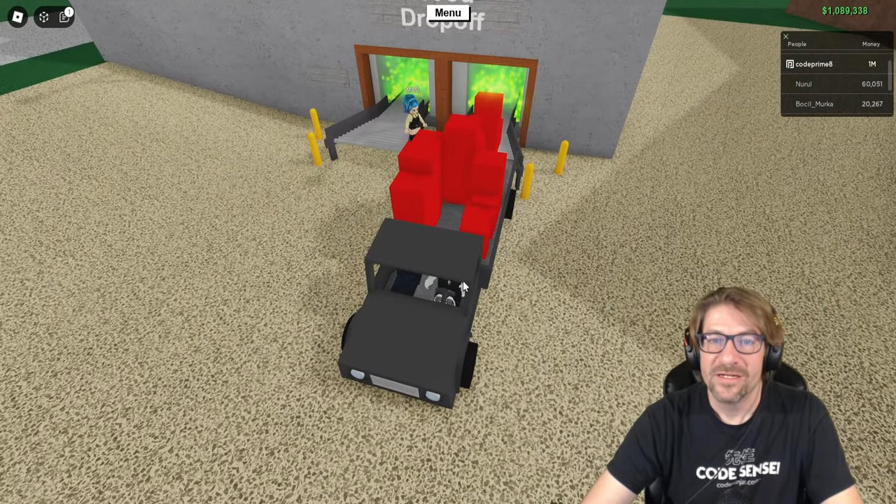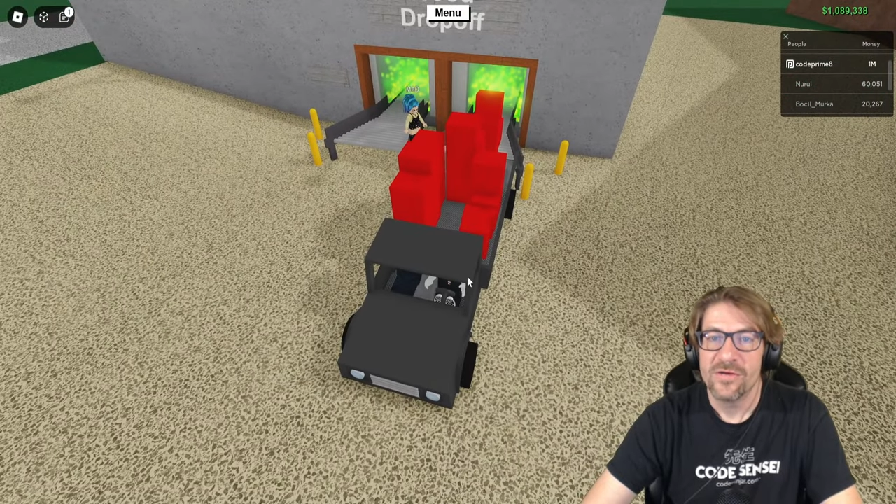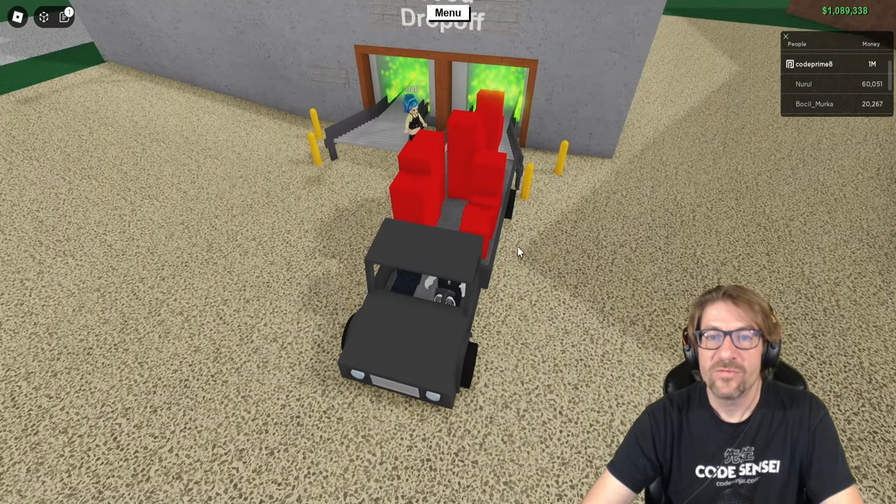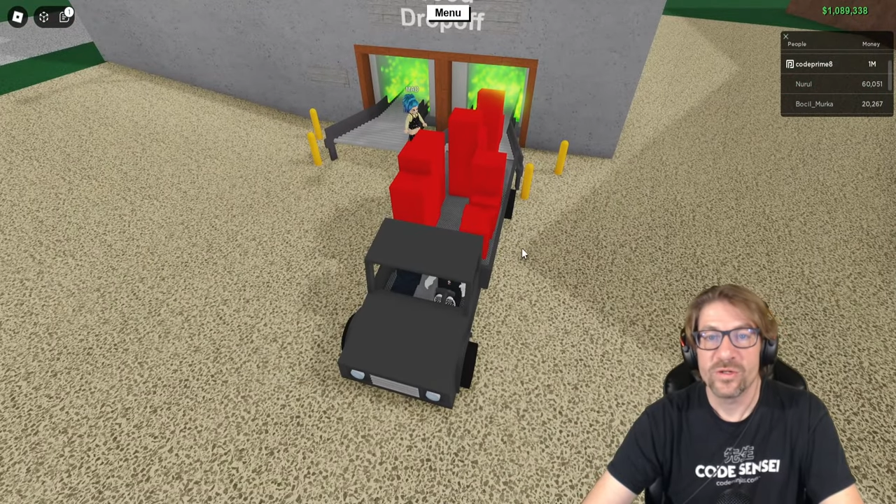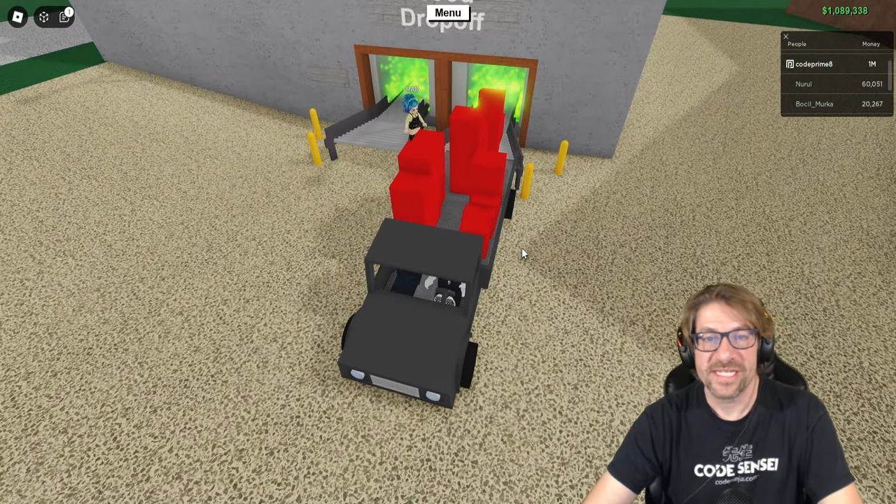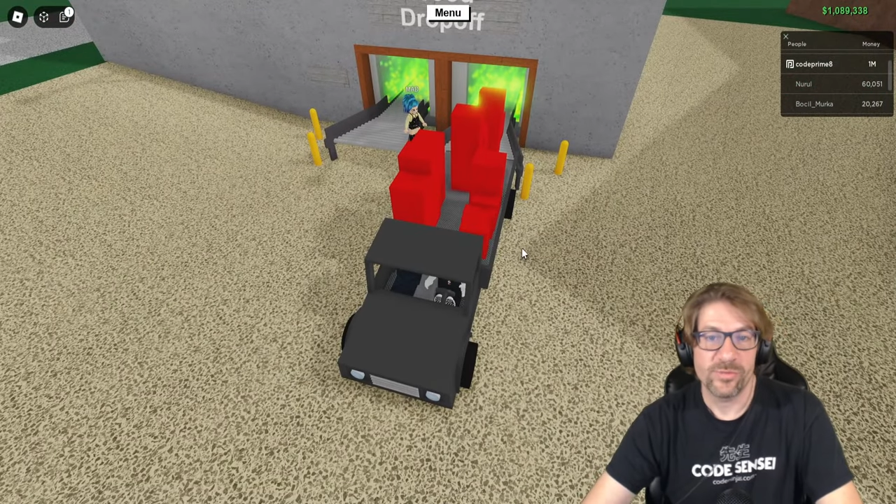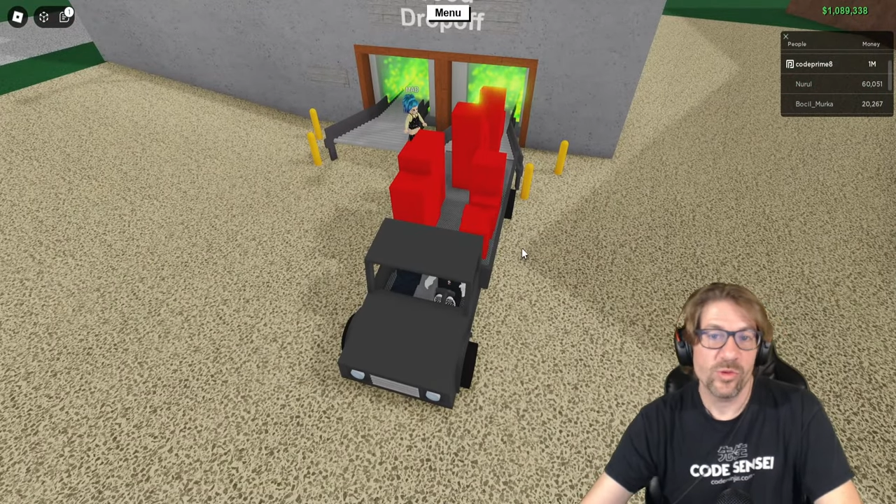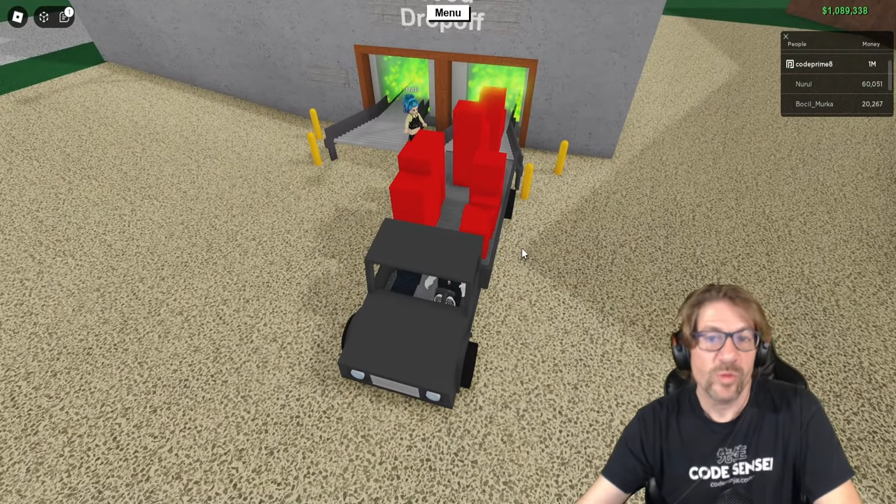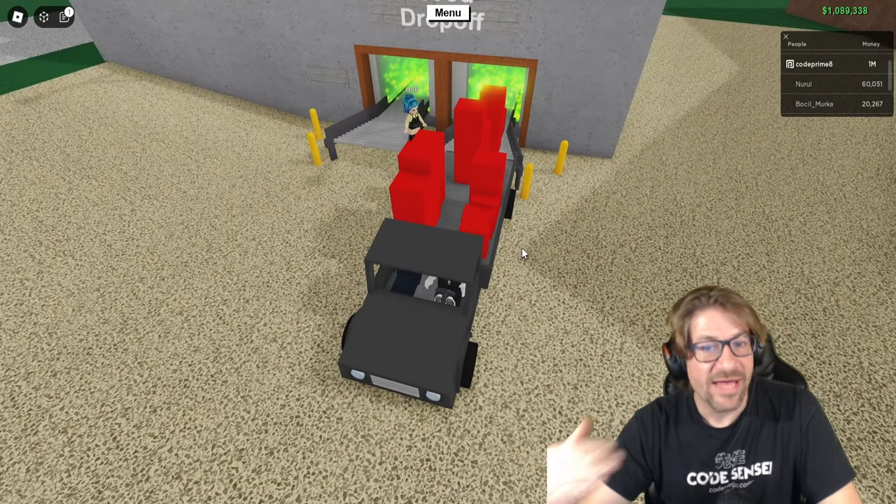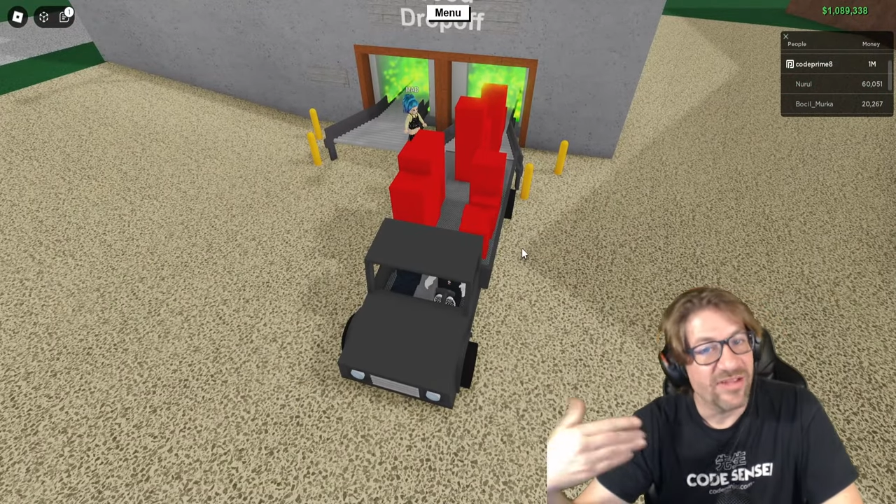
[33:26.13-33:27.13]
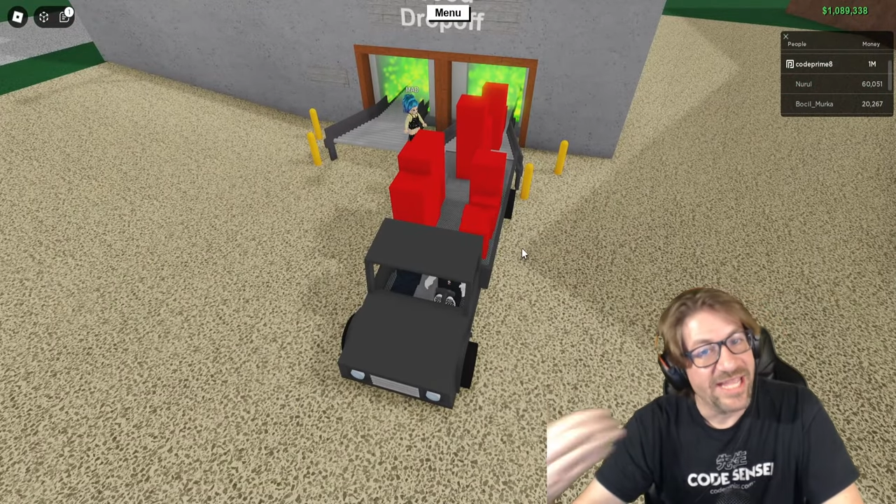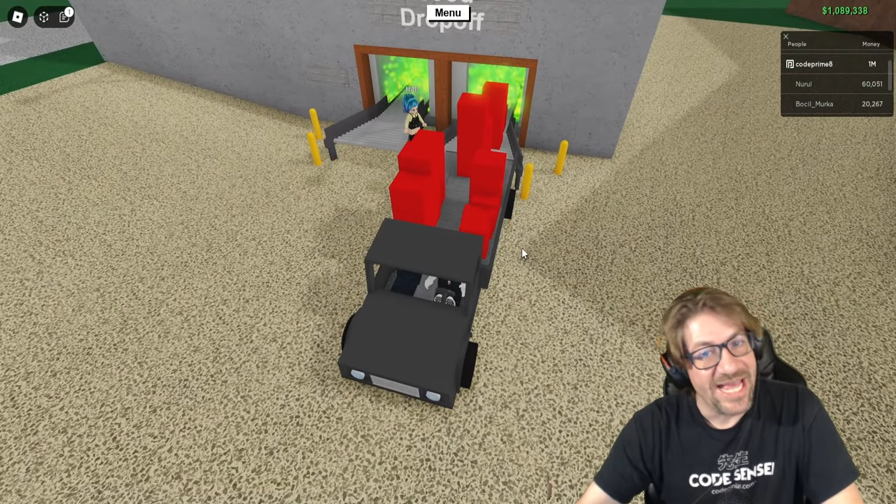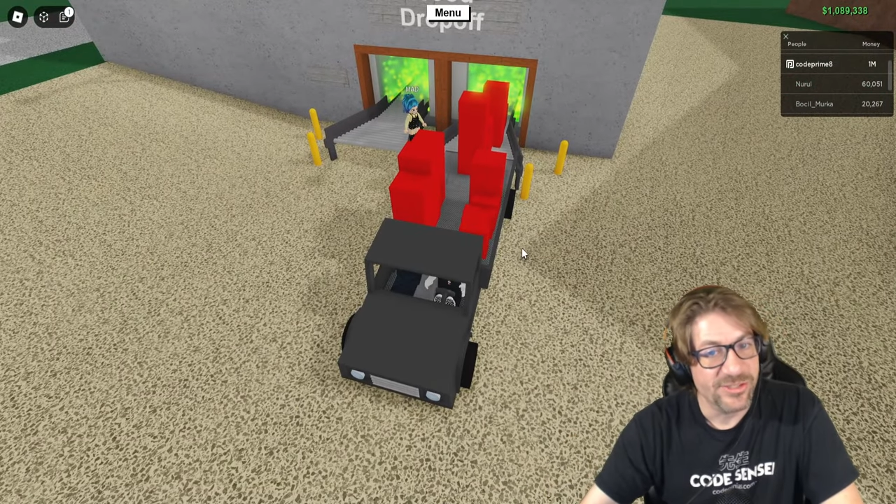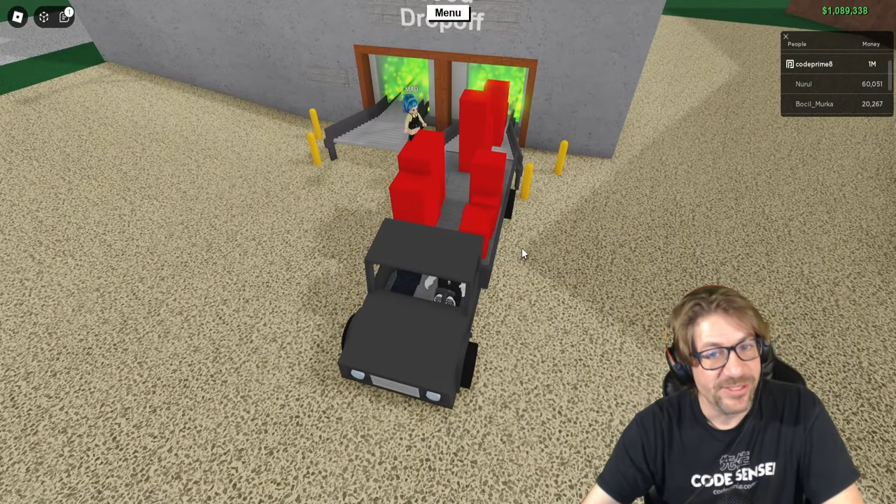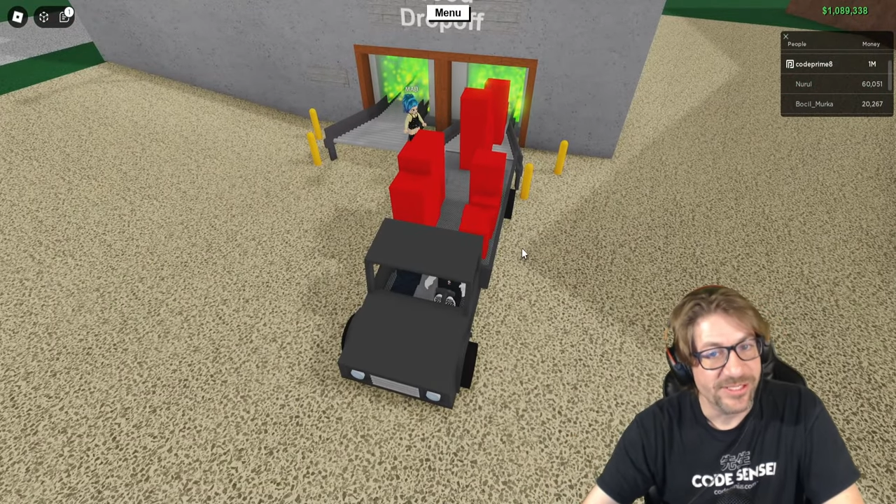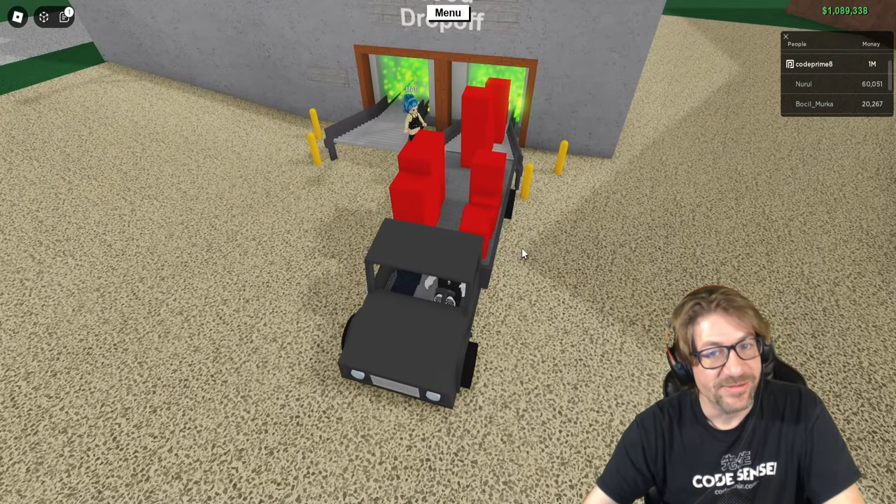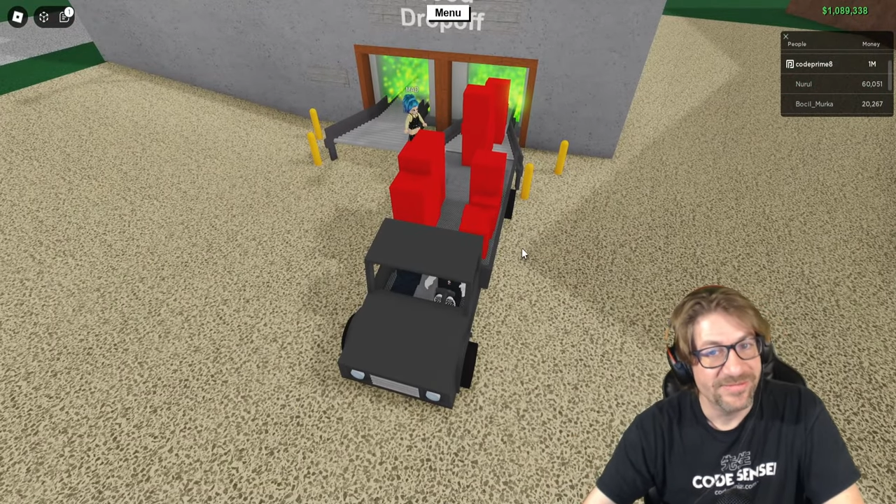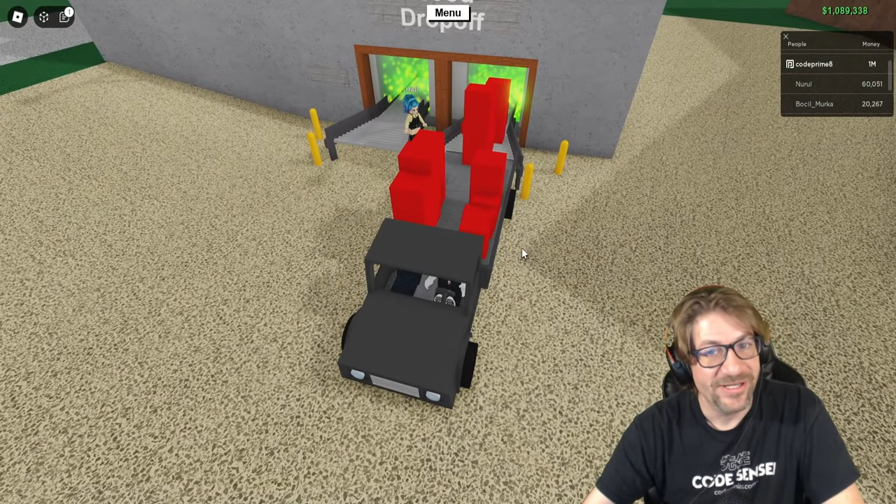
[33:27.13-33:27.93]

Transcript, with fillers: For example, we have a gas grill,